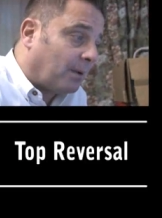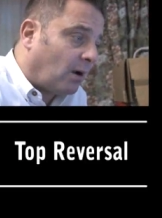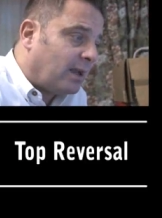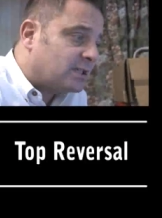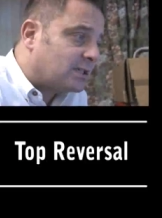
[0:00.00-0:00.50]
But
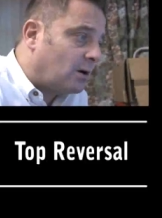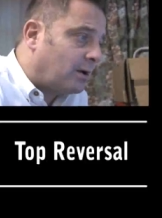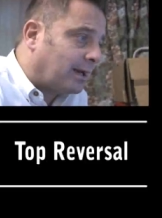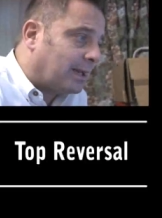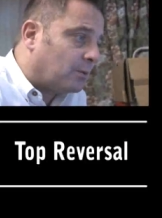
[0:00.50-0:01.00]
I
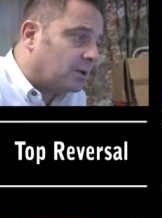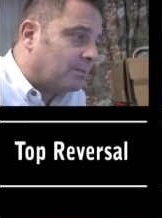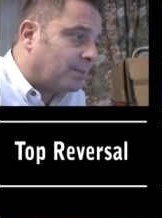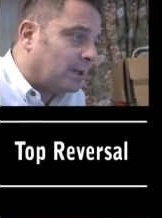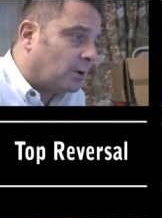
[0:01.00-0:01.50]
certainly
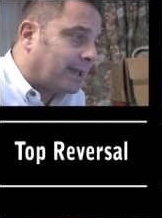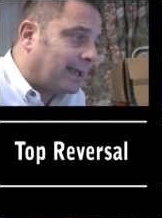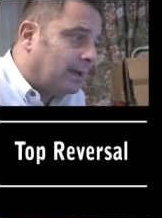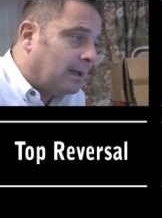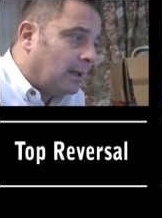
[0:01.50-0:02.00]
wouldn't be
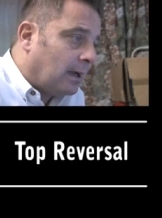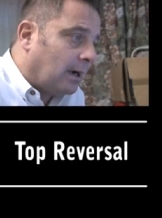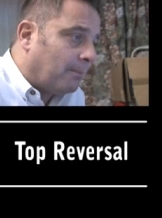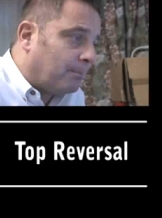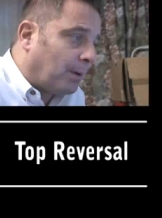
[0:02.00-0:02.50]
looking
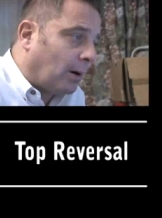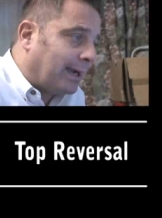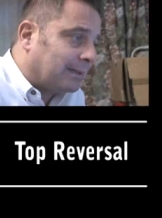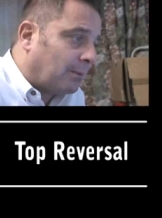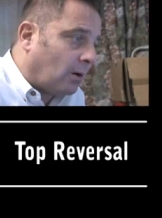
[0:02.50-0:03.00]
at
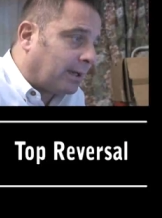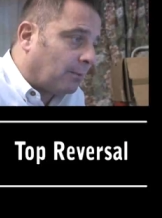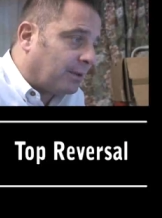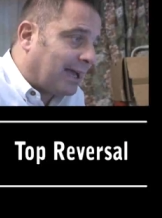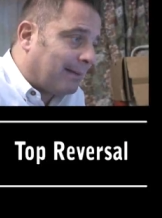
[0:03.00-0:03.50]
buying the
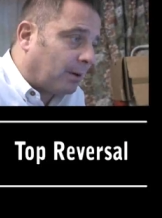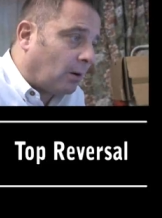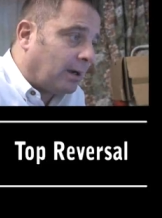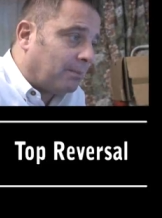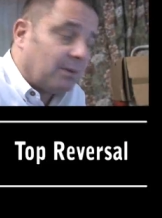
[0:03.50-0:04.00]
market with that
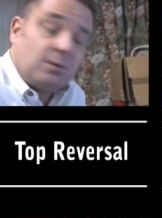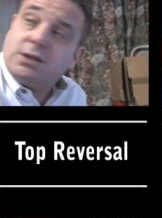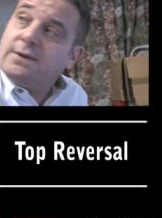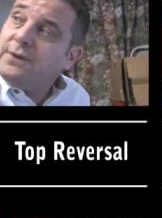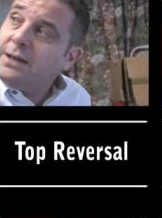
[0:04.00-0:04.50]
behind me. Would
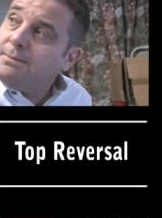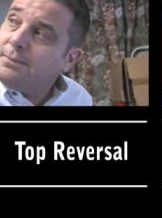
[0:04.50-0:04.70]
you, Philip?